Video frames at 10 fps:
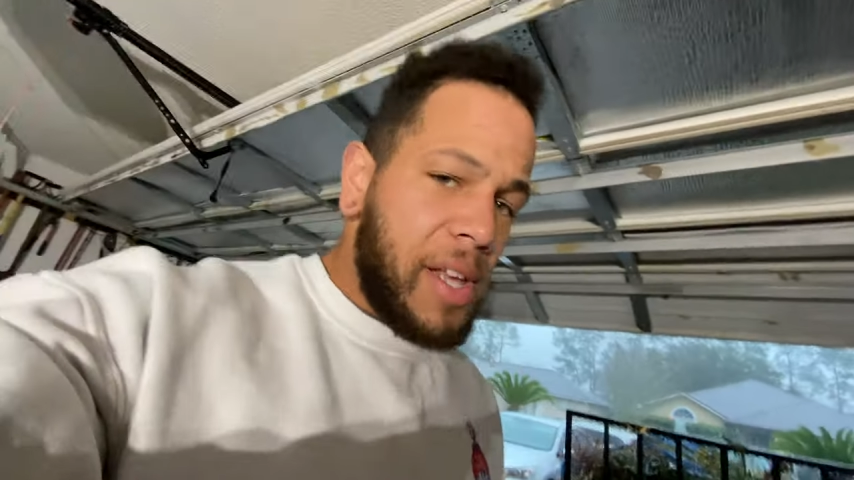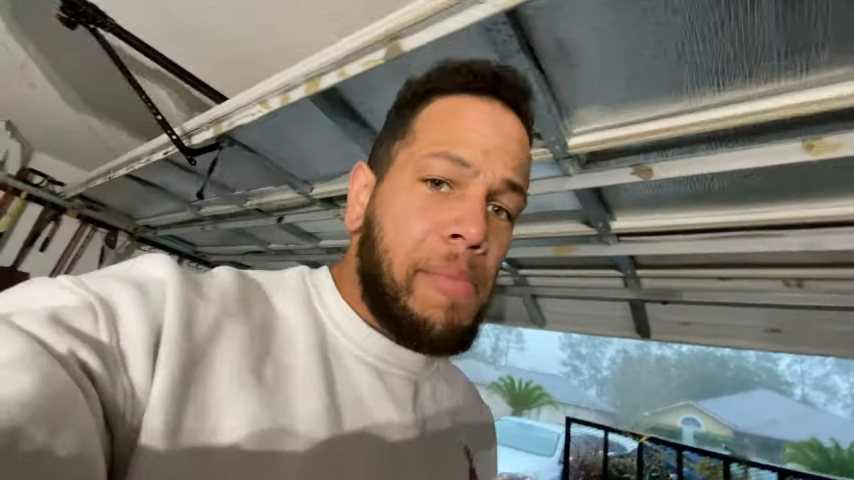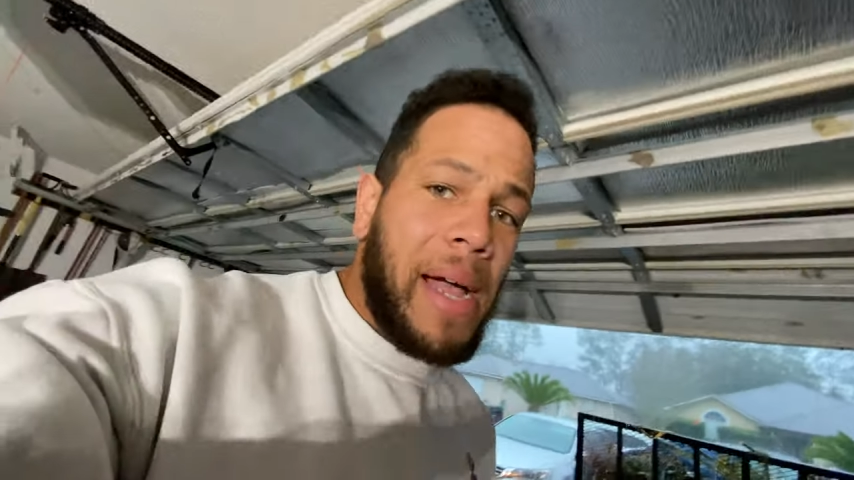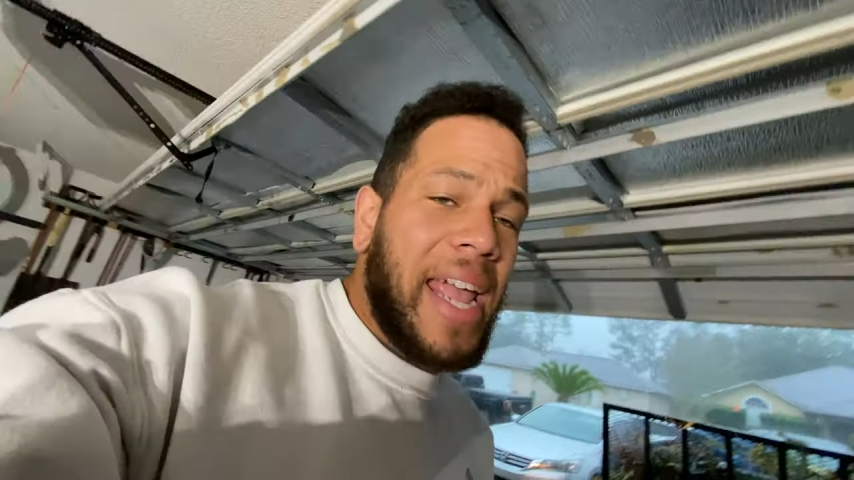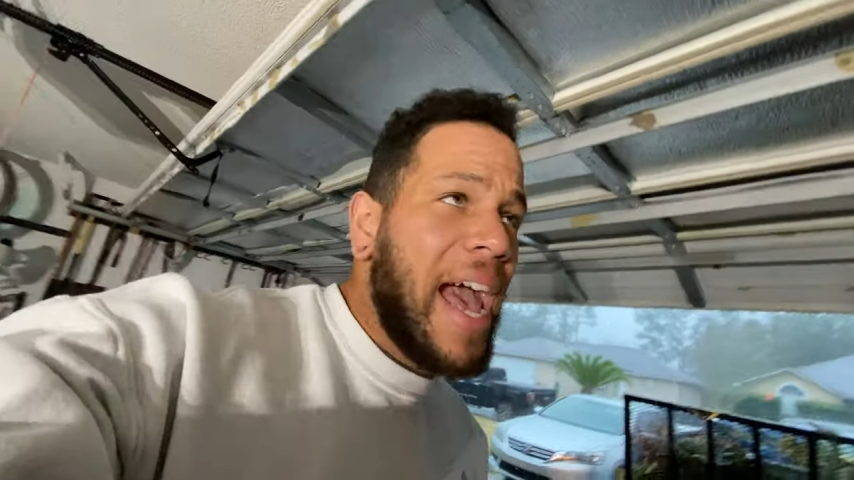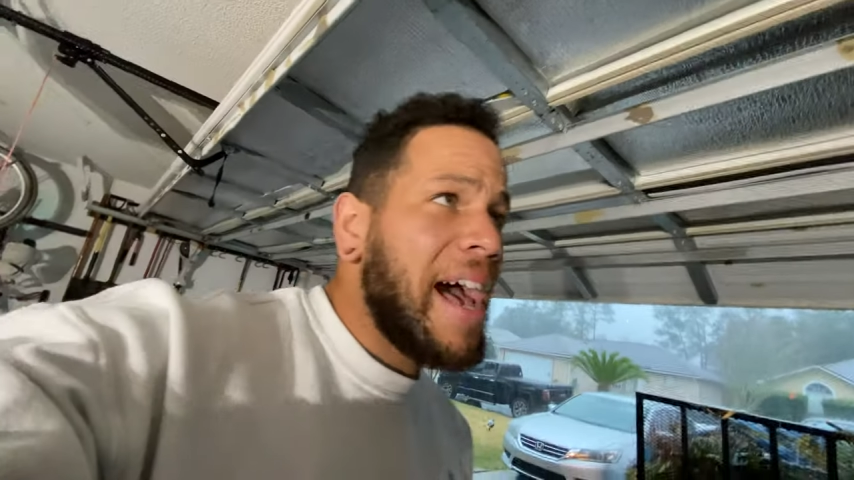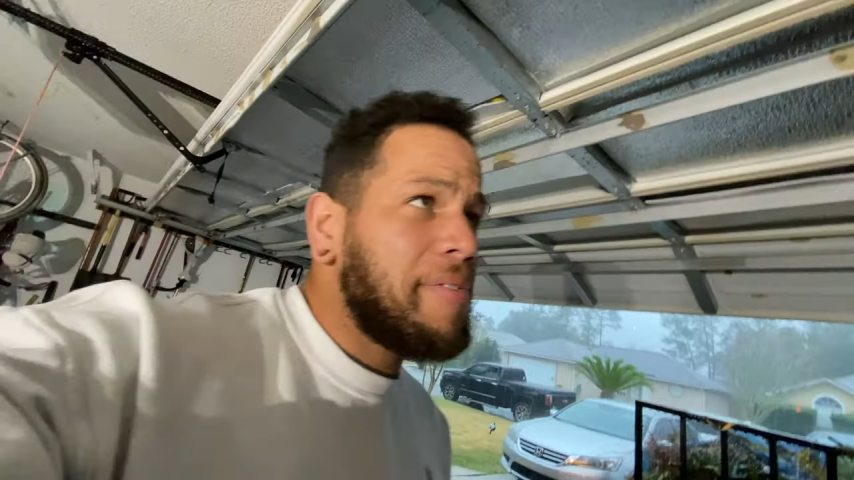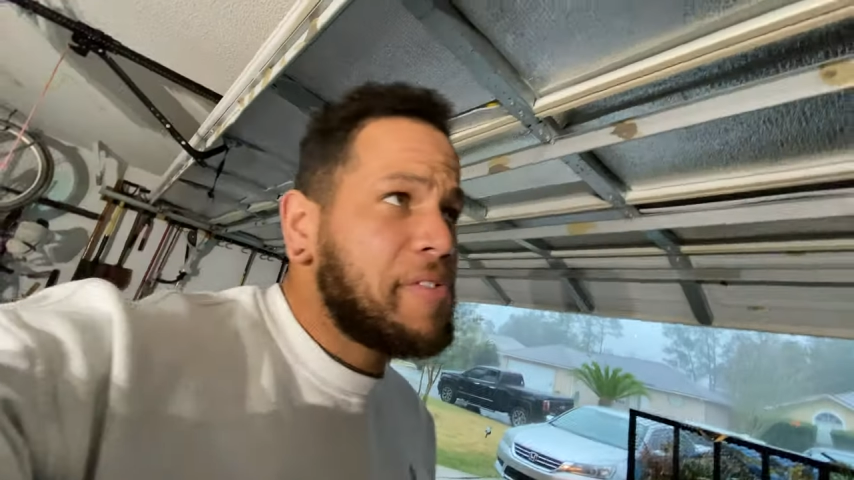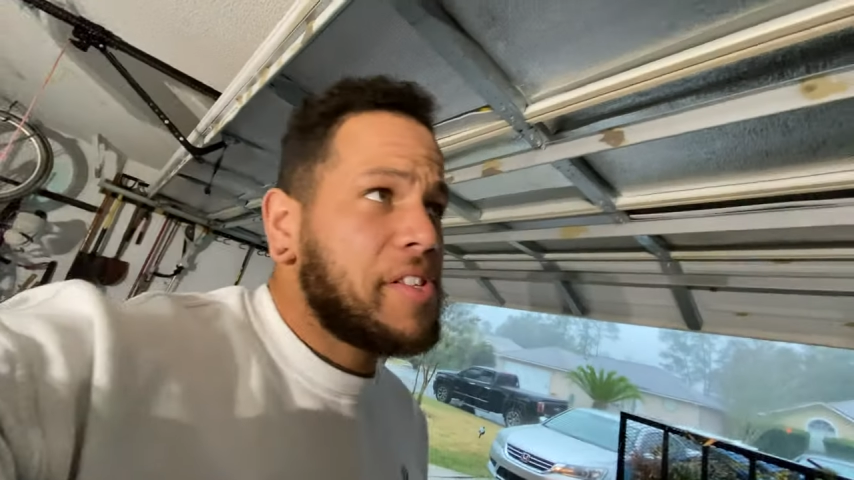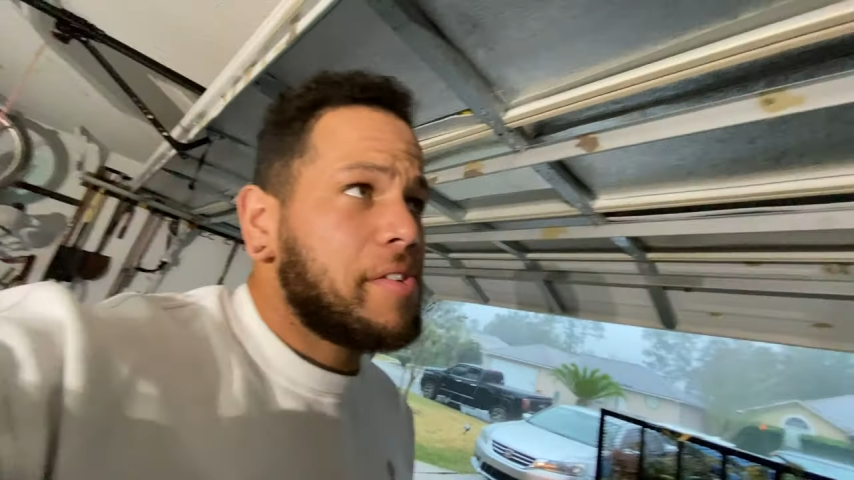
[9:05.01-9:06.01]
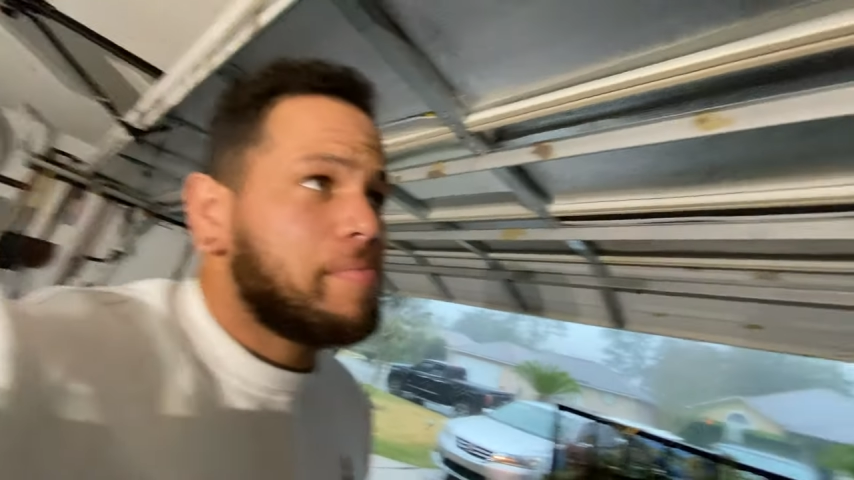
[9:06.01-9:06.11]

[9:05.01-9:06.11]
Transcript: My gaffs,